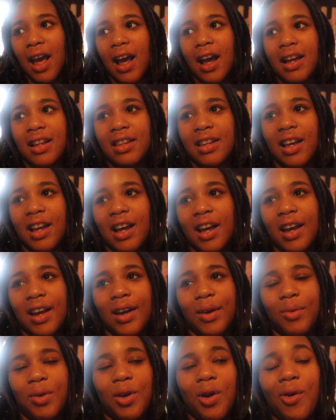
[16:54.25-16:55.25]
and
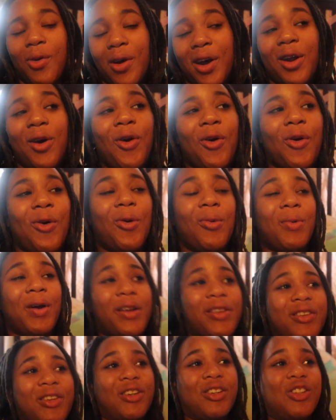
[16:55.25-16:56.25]
then we went home.
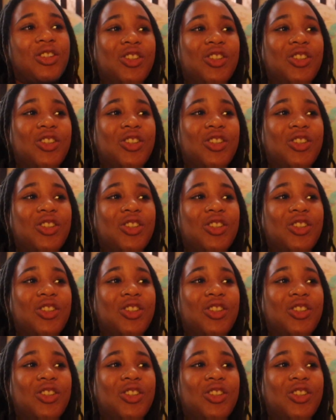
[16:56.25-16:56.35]
I took a